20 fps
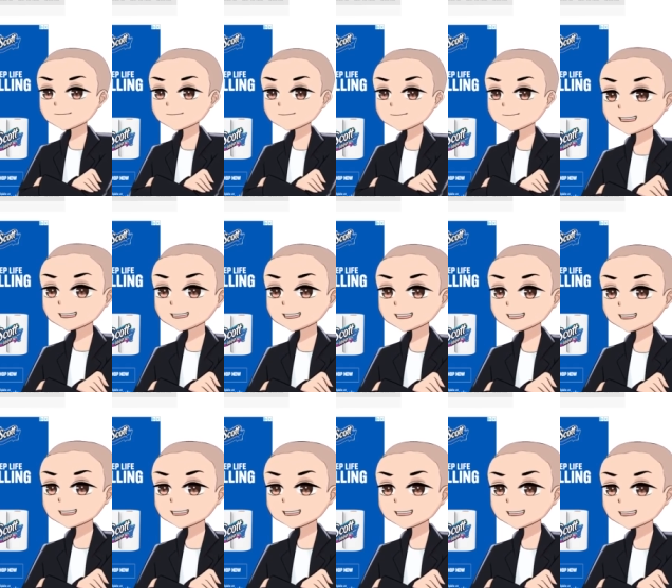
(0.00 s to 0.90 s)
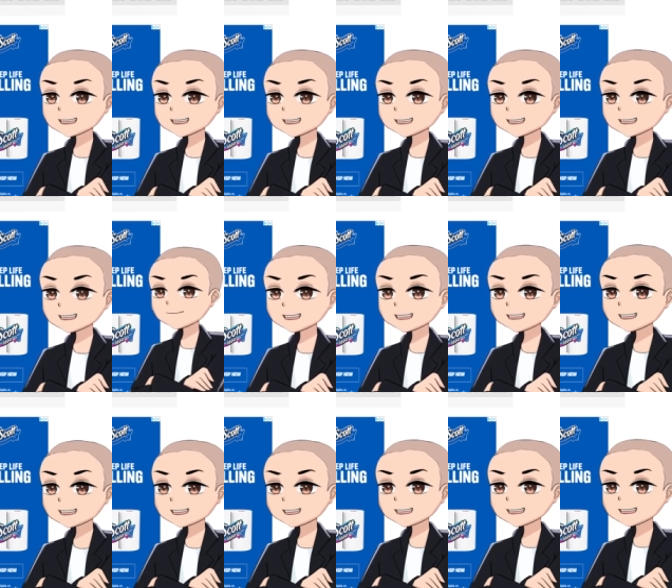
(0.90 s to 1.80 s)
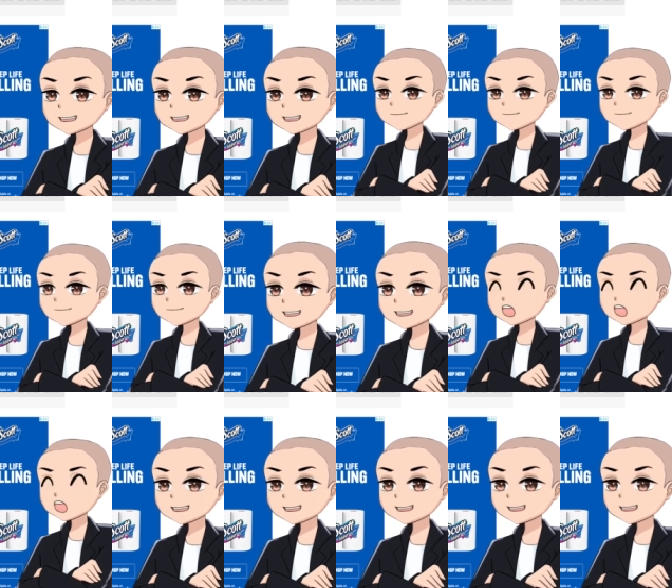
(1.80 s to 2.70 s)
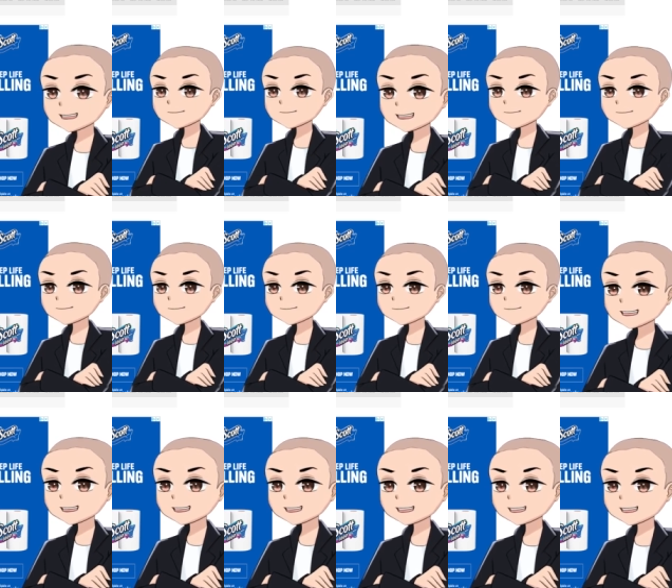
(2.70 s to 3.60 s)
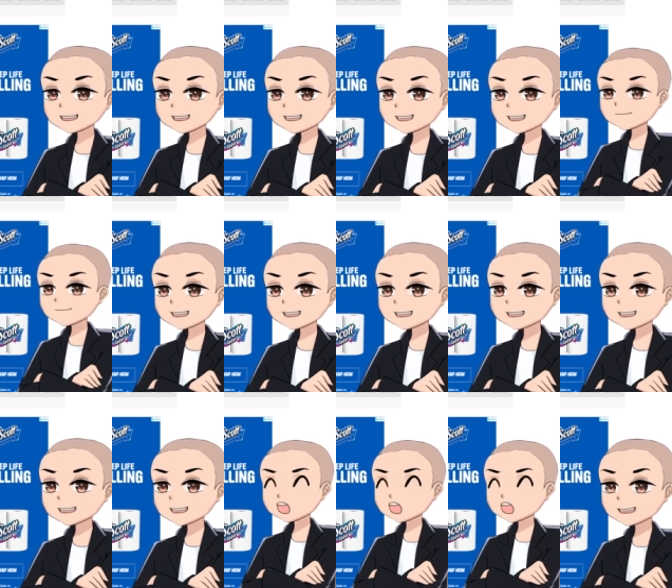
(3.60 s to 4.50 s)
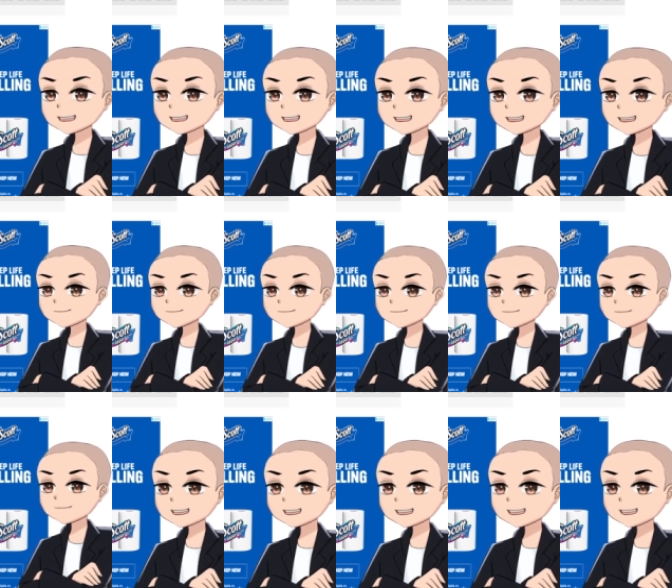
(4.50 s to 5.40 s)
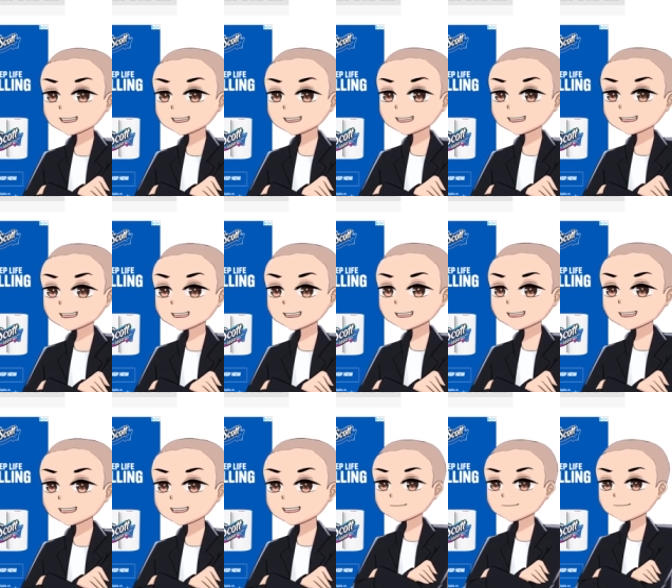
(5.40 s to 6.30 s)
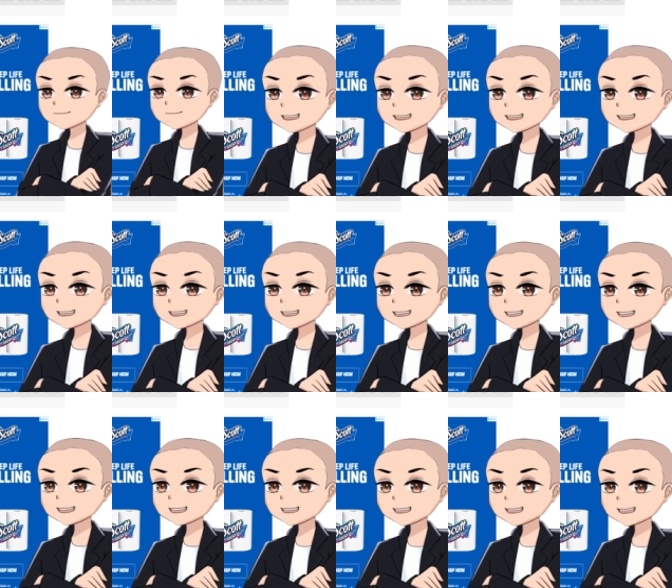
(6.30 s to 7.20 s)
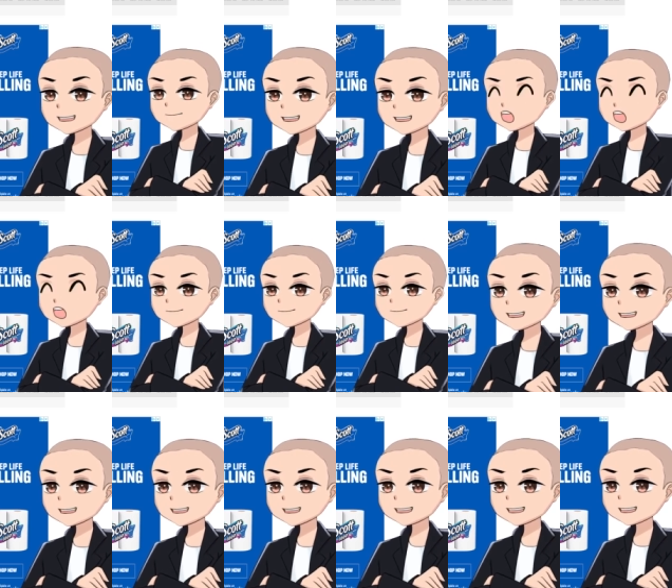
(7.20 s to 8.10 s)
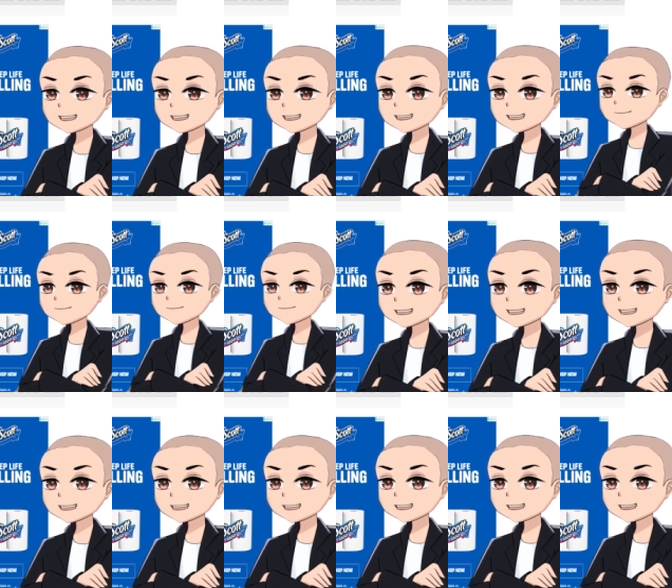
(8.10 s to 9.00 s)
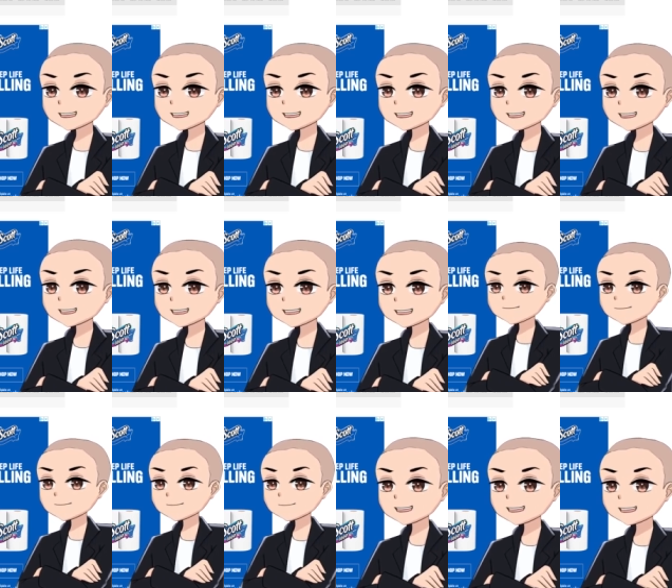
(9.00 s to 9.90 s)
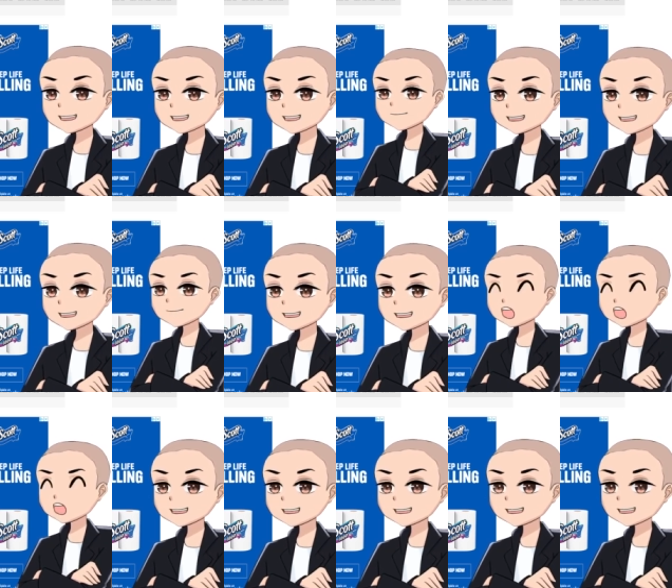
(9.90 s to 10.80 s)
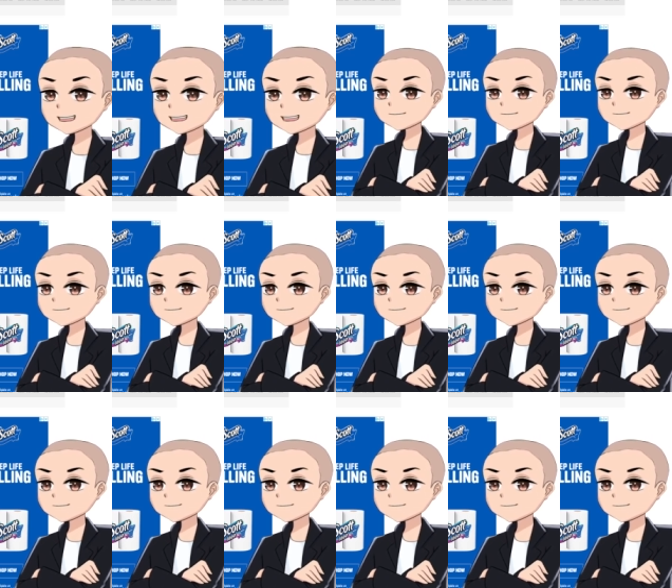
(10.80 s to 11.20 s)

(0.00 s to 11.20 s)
They'll tell you, oh, you are an oppressed minority. You are not. It's a lie. And I'm telling you this as a Latino living in America. It's a fucking lie. I used to believe it, and now I'm out of that shit.